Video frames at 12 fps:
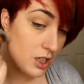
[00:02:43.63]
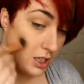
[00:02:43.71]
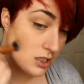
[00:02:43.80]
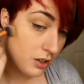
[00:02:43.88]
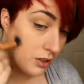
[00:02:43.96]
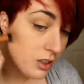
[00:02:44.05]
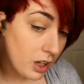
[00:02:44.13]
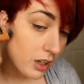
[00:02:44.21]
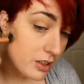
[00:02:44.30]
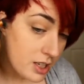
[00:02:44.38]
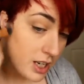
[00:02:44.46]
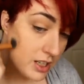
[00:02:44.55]
It's
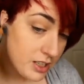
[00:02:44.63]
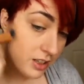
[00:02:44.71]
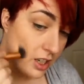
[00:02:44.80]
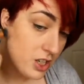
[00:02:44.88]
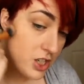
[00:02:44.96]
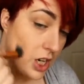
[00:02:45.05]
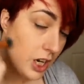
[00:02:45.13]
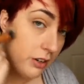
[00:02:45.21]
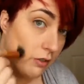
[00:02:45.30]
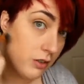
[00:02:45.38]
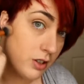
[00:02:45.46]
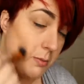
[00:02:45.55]
a nice shade
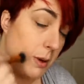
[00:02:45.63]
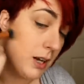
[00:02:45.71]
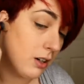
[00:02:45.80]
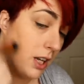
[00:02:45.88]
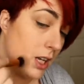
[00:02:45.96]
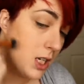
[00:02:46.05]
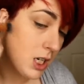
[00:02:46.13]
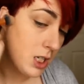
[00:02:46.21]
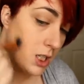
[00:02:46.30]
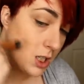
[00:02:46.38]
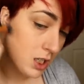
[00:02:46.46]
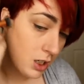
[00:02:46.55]
for us paler
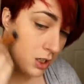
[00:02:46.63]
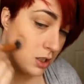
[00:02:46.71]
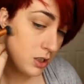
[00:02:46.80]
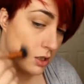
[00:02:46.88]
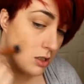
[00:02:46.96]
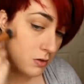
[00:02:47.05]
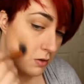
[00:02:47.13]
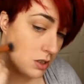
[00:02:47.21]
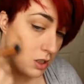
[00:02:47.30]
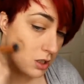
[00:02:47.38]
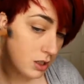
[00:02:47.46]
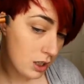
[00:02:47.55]
ladies. So I'm just
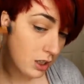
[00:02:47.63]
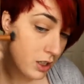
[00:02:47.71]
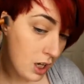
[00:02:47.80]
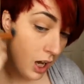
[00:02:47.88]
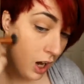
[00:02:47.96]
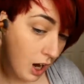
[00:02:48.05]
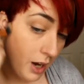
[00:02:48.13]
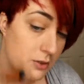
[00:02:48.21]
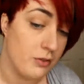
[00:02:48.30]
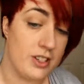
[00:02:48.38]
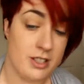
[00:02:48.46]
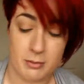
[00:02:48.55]
using that. The
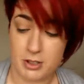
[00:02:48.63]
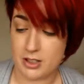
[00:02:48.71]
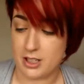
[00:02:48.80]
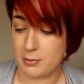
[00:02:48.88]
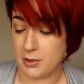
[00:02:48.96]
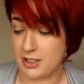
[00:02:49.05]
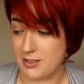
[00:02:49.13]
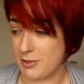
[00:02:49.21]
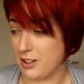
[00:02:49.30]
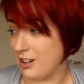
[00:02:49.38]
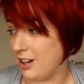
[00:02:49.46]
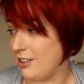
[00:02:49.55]
reason I'm using it is because I've
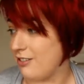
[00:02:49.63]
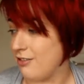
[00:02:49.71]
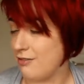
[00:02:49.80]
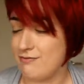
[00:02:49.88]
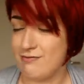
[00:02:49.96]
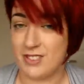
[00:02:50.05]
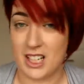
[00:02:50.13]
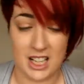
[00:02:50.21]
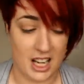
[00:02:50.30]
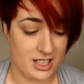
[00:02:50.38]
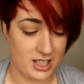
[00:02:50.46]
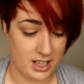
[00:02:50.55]
been kind of
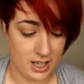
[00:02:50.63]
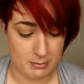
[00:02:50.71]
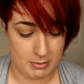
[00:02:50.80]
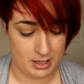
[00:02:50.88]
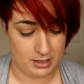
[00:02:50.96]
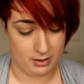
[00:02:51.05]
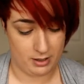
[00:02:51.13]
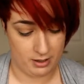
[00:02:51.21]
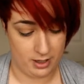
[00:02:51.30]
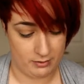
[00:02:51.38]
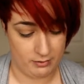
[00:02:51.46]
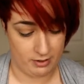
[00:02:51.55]
neglecting it a bit, so I thought
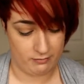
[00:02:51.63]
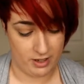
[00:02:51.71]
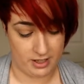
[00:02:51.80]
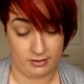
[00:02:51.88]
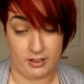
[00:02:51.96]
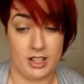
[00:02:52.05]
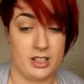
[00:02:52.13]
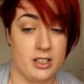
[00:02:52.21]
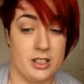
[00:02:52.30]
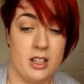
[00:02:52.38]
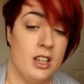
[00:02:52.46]
I'd resurrect it.